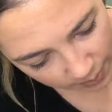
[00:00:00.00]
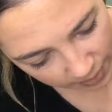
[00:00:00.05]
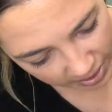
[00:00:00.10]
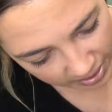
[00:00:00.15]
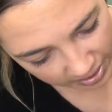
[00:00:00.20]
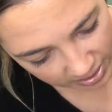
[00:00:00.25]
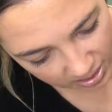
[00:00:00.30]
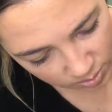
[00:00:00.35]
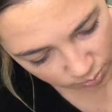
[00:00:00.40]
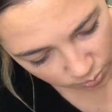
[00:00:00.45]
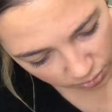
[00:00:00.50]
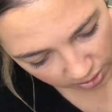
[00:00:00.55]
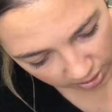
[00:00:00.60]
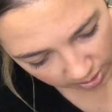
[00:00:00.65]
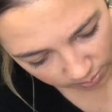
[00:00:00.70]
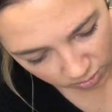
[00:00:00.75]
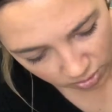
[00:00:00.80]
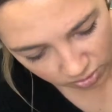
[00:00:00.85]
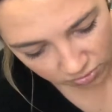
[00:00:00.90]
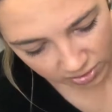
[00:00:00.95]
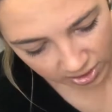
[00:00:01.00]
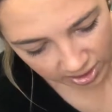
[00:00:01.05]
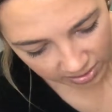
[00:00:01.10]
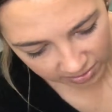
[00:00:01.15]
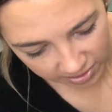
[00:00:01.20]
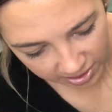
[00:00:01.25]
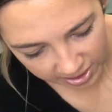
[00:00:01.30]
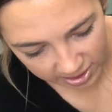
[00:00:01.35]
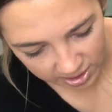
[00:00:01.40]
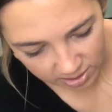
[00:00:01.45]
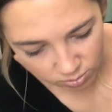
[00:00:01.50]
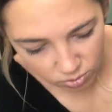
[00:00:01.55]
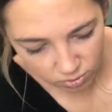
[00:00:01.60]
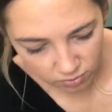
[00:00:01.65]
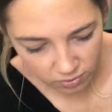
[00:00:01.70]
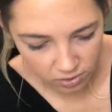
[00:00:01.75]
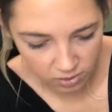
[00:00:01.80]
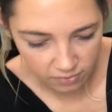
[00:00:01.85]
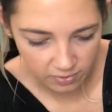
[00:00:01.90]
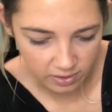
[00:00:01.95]
But at this point I'm not really ready to
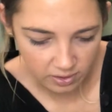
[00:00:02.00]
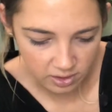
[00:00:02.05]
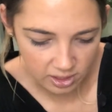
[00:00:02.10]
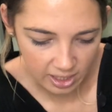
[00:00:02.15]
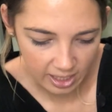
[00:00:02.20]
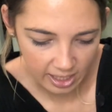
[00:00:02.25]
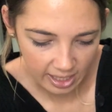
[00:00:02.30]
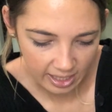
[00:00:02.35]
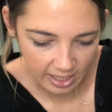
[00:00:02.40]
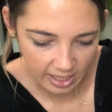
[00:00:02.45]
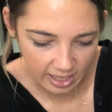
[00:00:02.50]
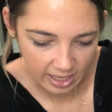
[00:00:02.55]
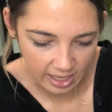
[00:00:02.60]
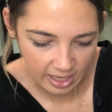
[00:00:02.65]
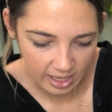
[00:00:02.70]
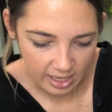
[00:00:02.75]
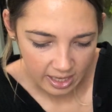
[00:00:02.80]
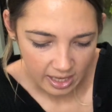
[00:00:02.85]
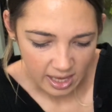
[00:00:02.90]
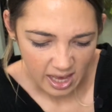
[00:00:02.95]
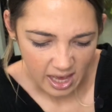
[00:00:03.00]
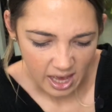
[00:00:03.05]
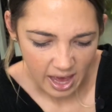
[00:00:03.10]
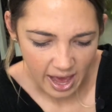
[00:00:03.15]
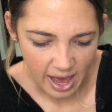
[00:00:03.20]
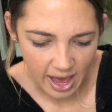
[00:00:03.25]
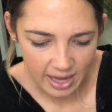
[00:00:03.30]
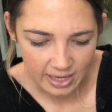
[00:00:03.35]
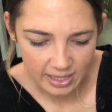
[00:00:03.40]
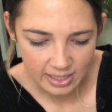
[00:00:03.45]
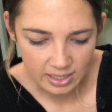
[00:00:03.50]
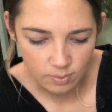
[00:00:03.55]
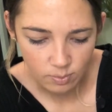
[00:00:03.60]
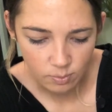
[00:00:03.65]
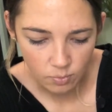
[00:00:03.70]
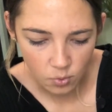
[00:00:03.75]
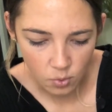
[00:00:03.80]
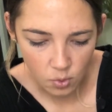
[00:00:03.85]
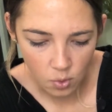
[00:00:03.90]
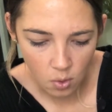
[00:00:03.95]
move it over to Leca, and it's
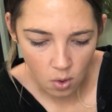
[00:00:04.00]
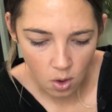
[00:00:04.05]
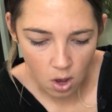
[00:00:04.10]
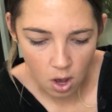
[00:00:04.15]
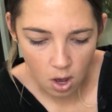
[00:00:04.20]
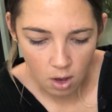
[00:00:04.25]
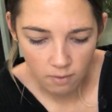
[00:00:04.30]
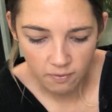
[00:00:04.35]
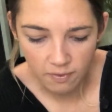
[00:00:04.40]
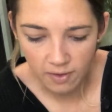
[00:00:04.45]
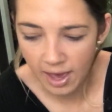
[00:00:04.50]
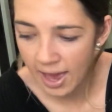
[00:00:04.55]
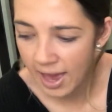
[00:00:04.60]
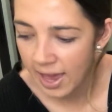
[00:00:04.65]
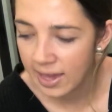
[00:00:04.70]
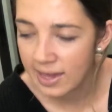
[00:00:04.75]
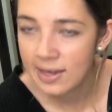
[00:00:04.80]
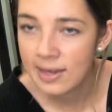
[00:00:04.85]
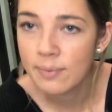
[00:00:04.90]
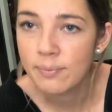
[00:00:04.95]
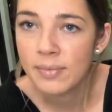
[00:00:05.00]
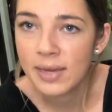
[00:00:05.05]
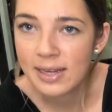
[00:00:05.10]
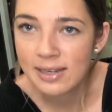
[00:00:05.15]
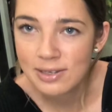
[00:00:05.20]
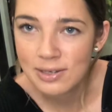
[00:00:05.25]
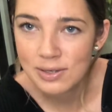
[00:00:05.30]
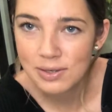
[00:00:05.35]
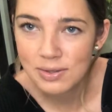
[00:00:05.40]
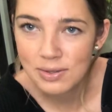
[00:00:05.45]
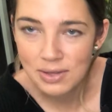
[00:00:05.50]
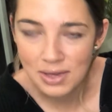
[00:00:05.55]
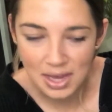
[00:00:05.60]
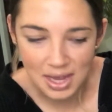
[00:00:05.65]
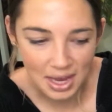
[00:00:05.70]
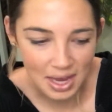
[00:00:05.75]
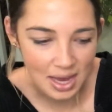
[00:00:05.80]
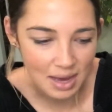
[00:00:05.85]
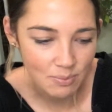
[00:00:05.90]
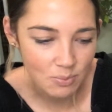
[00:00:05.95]
more of a mental
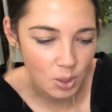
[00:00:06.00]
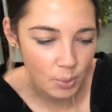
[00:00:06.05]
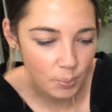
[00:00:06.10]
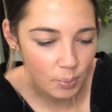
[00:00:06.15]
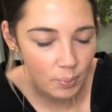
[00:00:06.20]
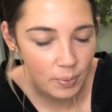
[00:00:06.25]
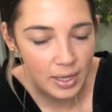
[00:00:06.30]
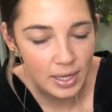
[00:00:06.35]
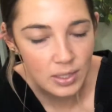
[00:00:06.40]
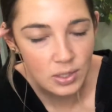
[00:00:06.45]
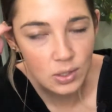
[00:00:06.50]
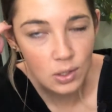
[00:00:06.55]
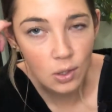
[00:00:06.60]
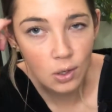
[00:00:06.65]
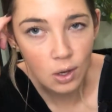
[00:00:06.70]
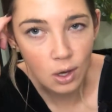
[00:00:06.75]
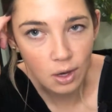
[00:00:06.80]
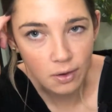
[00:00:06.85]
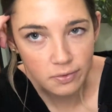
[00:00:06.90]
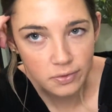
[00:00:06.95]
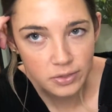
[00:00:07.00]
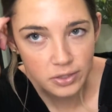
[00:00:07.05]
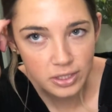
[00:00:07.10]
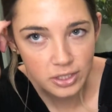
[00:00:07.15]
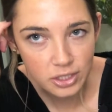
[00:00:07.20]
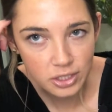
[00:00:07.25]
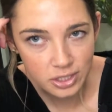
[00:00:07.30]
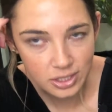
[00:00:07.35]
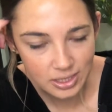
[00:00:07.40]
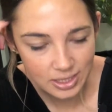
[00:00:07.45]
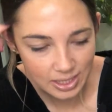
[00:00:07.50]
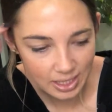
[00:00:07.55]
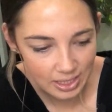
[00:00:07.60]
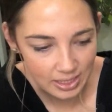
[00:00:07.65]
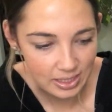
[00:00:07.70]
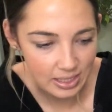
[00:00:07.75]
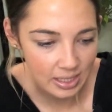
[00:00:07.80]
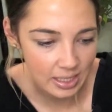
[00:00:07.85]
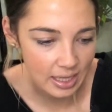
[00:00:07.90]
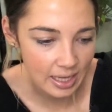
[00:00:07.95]
thing. I'm not prepared to look after it just
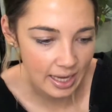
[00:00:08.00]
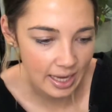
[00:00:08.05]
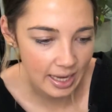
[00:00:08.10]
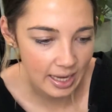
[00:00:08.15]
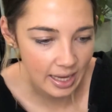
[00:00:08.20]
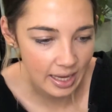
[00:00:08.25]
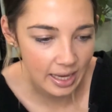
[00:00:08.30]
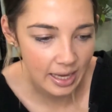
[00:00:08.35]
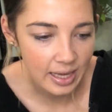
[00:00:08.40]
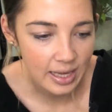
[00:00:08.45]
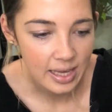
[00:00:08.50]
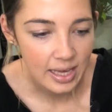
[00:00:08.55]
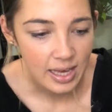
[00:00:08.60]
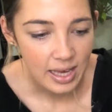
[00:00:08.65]
yet in Leca.